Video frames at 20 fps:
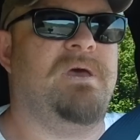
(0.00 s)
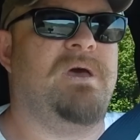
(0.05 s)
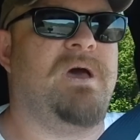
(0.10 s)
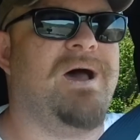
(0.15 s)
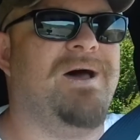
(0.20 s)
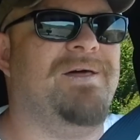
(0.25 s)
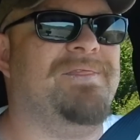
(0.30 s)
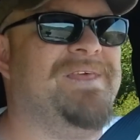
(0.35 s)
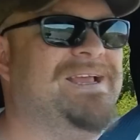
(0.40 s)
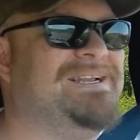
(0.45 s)

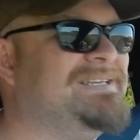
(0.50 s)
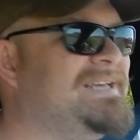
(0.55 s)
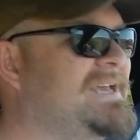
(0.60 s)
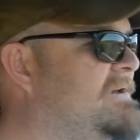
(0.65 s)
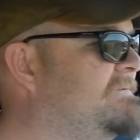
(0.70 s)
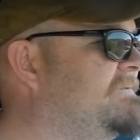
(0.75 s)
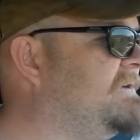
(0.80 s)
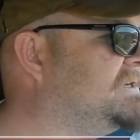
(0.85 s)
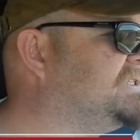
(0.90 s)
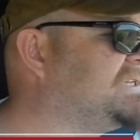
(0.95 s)
On the
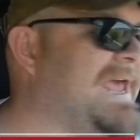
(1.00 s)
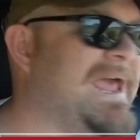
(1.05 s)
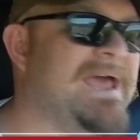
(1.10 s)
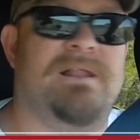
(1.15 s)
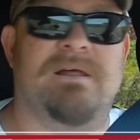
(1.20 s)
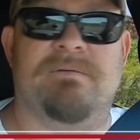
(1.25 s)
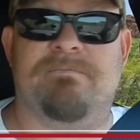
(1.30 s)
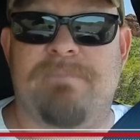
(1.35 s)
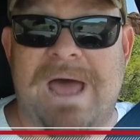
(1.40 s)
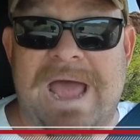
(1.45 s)
TFL
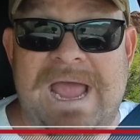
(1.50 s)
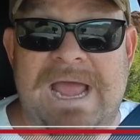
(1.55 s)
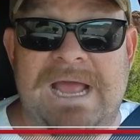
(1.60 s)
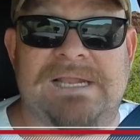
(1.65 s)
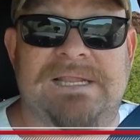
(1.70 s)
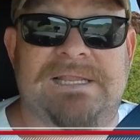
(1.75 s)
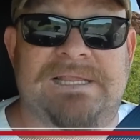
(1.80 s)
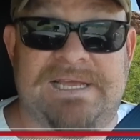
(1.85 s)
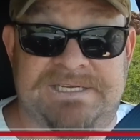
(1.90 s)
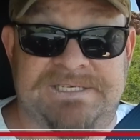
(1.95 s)
scale of buy
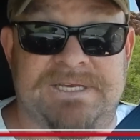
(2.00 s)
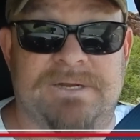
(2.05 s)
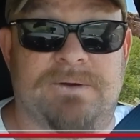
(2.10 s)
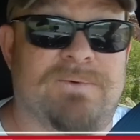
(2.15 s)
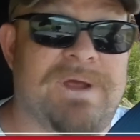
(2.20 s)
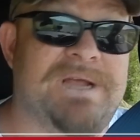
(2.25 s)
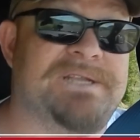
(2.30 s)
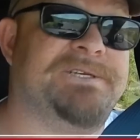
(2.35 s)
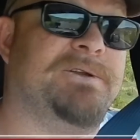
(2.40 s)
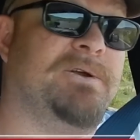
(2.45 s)
it, lease it,
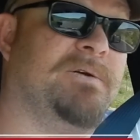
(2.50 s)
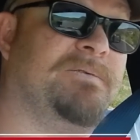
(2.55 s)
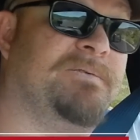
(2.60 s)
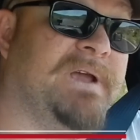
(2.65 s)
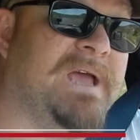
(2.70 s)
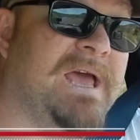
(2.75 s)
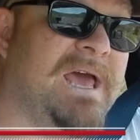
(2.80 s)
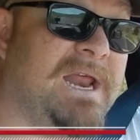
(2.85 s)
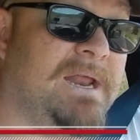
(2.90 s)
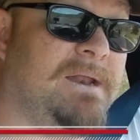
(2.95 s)
rent it, or
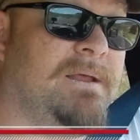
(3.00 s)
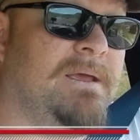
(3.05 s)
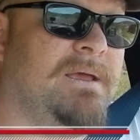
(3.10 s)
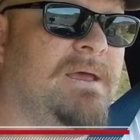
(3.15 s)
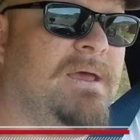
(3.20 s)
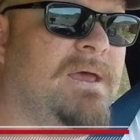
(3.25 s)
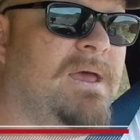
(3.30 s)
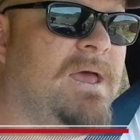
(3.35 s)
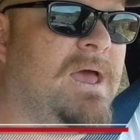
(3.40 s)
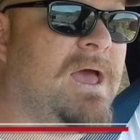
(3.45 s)
forget it,
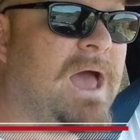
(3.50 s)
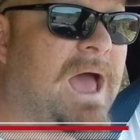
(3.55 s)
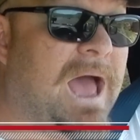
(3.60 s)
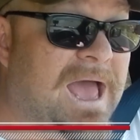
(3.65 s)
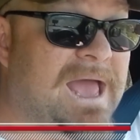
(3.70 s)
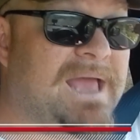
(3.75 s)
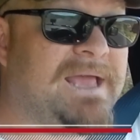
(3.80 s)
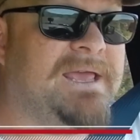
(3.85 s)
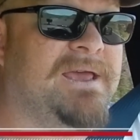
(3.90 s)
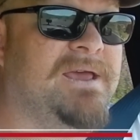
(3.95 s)

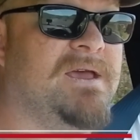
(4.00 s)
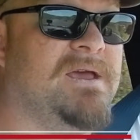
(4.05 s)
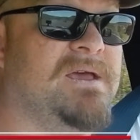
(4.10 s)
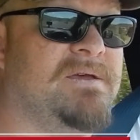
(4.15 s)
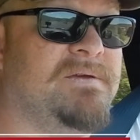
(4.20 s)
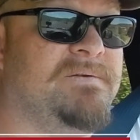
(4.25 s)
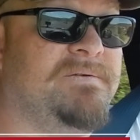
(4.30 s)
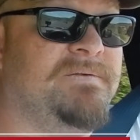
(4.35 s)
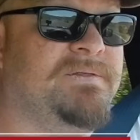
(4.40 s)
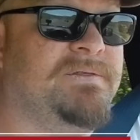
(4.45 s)
I
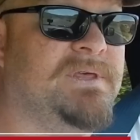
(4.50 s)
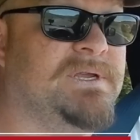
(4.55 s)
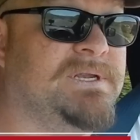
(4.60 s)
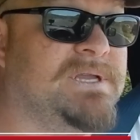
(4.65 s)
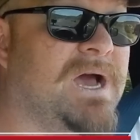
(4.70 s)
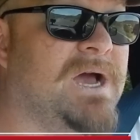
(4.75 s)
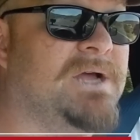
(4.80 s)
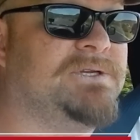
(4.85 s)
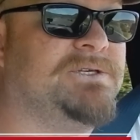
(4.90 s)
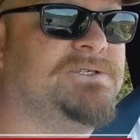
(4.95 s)
give the
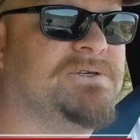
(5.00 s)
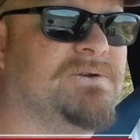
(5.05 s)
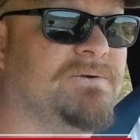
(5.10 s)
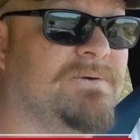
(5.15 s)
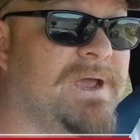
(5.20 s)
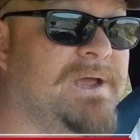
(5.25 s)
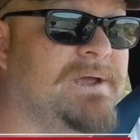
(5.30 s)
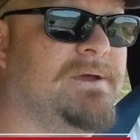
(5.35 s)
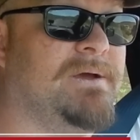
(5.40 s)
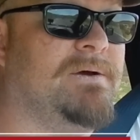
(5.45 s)
Dodge
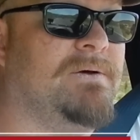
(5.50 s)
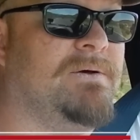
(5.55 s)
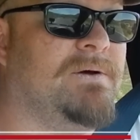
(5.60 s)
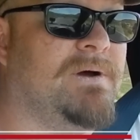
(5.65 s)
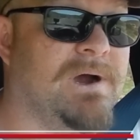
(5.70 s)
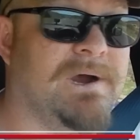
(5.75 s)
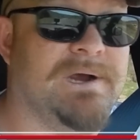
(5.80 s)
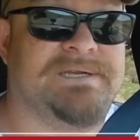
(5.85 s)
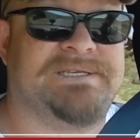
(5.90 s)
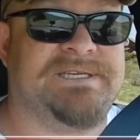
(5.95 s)
Durango
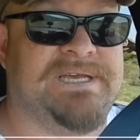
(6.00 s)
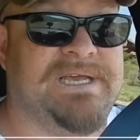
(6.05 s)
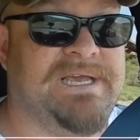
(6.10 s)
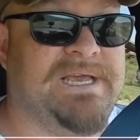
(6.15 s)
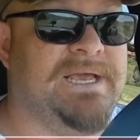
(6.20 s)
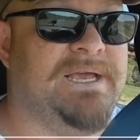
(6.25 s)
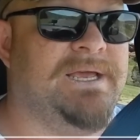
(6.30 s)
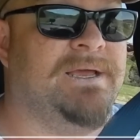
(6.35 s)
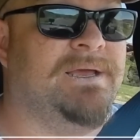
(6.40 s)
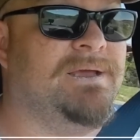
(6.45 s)
RT
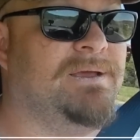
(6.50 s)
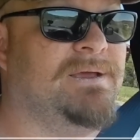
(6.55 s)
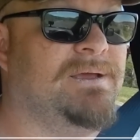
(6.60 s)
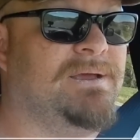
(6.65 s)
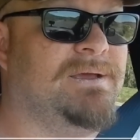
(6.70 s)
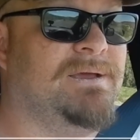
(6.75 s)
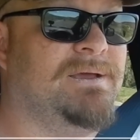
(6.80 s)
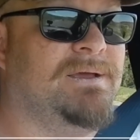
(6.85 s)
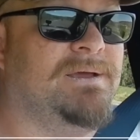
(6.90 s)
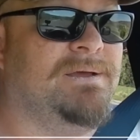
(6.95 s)

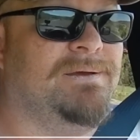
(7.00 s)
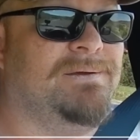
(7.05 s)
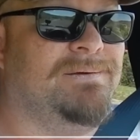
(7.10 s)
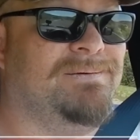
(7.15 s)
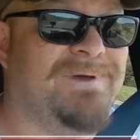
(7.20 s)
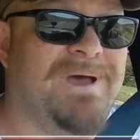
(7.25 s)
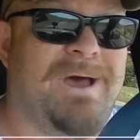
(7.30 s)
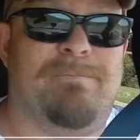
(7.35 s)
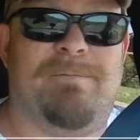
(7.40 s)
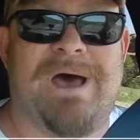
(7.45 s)

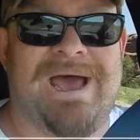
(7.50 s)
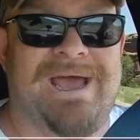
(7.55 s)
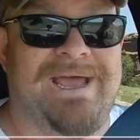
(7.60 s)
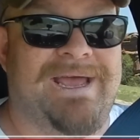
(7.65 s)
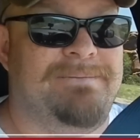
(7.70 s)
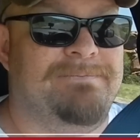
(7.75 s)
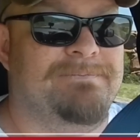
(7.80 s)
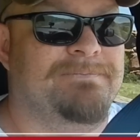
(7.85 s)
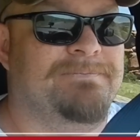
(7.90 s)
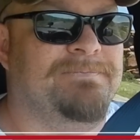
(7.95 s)
a buy
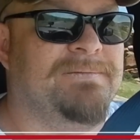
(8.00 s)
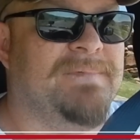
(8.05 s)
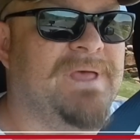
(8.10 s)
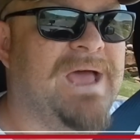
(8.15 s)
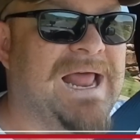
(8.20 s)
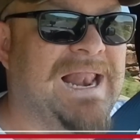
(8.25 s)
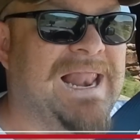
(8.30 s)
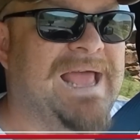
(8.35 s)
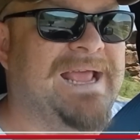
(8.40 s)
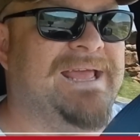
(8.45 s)
it.
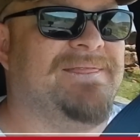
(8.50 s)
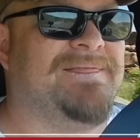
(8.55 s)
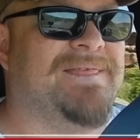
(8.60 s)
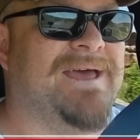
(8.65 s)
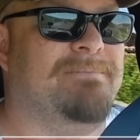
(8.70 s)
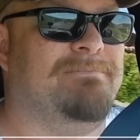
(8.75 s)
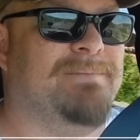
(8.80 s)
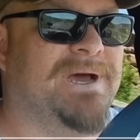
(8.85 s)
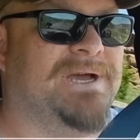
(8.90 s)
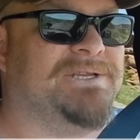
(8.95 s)
I like it
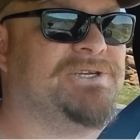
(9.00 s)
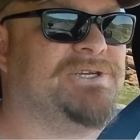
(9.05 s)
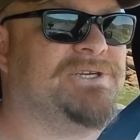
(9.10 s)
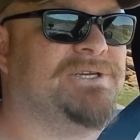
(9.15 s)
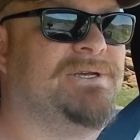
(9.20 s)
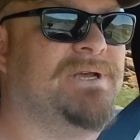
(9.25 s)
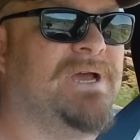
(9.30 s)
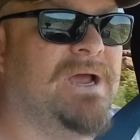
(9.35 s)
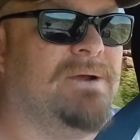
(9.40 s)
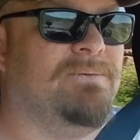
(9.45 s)
that much.
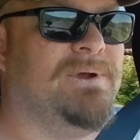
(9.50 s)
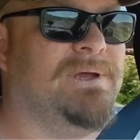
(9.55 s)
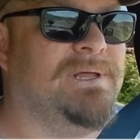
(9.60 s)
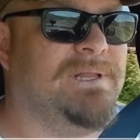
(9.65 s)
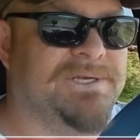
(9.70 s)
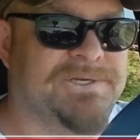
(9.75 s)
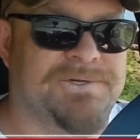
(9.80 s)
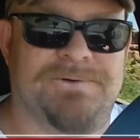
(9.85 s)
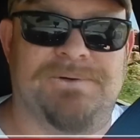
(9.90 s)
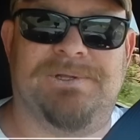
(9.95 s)
I
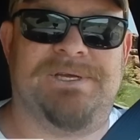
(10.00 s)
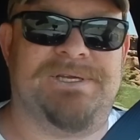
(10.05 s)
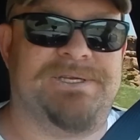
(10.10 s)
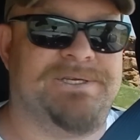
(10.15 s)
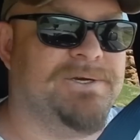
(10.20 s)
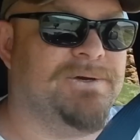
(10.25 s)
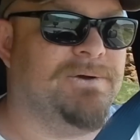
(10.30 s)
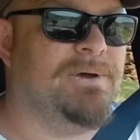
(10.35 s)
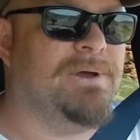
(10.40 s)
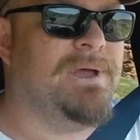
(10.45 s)
really, truly
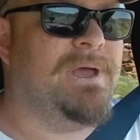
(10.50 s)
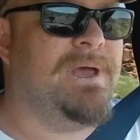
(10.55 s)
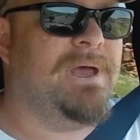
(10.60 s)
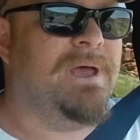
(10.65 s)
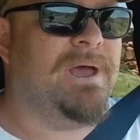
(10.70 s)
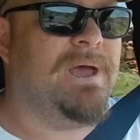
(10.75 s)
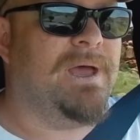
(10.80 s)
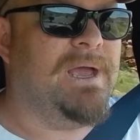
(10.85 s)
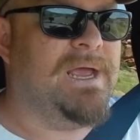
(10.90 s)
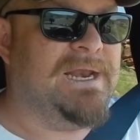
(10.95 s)
do.
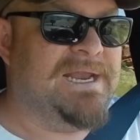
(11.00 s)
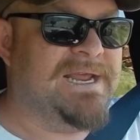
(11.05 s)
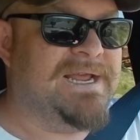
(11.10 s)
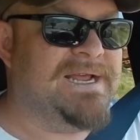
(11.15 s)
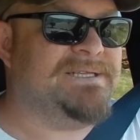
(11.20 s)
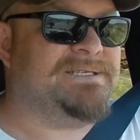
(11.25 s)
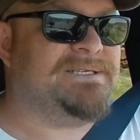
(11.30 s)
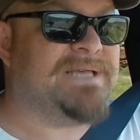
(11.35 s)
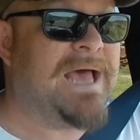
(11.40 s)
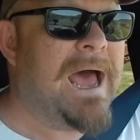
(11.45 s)
It
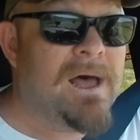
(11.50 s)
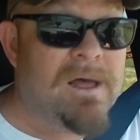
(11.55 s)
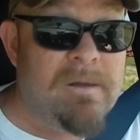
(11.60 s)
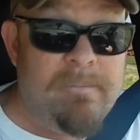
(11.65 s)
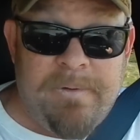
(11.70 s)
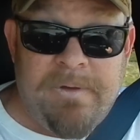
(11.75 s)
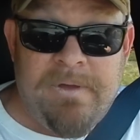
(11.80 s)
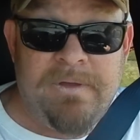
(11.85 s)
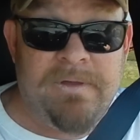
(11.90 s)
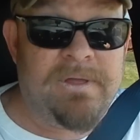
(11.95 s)
needs help.
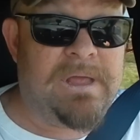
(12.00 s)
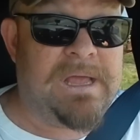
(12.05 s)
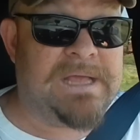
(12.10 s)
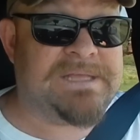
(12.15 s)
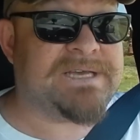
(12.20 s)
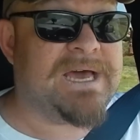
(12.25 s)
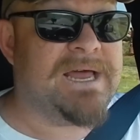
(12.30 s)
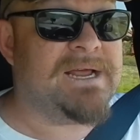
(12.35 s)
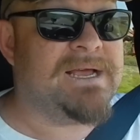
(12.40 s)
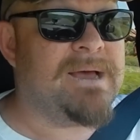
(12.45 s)

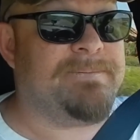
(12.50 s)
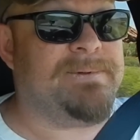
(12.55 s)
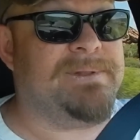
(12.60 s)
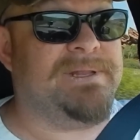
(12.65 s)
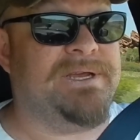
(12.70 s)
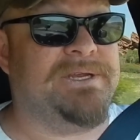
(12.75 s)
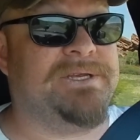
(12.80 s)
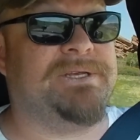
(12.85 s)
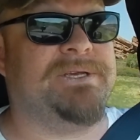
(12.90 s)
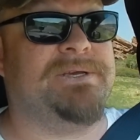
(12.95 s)
It's got a couple
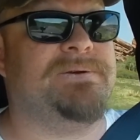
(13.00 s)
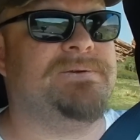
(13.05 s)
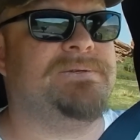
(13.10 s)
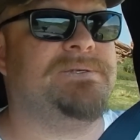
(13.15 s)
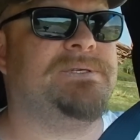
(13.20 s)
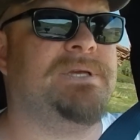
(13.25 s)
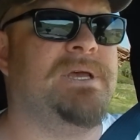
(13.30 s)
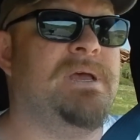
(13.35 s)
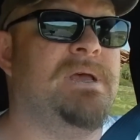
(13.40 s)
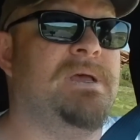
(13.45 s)

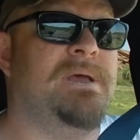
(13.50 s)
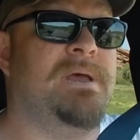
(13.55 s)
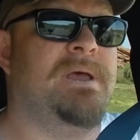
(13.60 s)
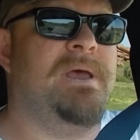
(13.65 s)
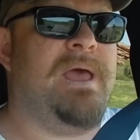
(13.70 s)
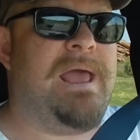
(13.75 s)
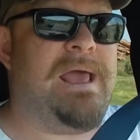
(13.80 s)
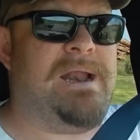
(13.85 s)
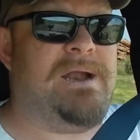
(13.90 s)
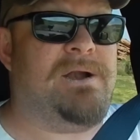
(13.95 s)
issues
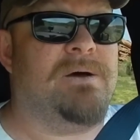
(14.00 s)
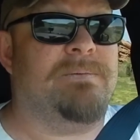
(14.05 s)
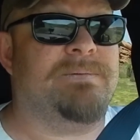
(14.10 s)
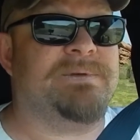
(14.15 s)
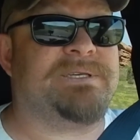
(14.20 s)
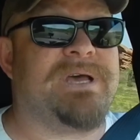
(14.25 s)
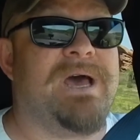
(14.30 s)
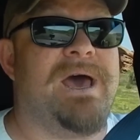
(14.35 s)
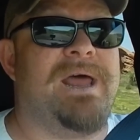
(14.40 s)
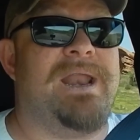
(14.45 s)
and it
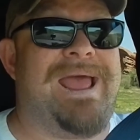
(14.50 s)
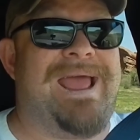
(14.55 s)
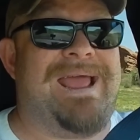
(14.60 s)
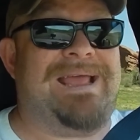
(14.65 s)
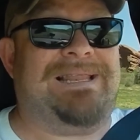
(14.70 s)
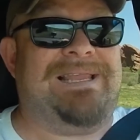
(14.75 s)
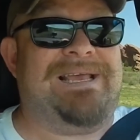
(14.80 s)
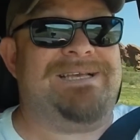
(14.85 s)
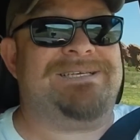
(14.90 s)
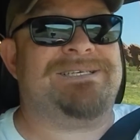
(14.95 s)
almost got a
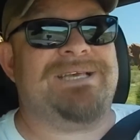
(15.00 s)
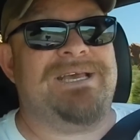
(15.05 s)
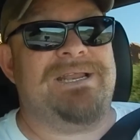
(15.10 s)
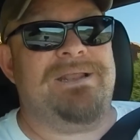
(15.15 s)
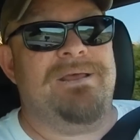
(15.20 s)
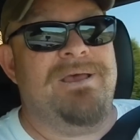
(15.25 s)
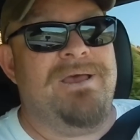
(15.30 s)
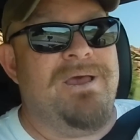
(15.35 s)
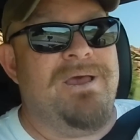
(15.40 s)
lease it.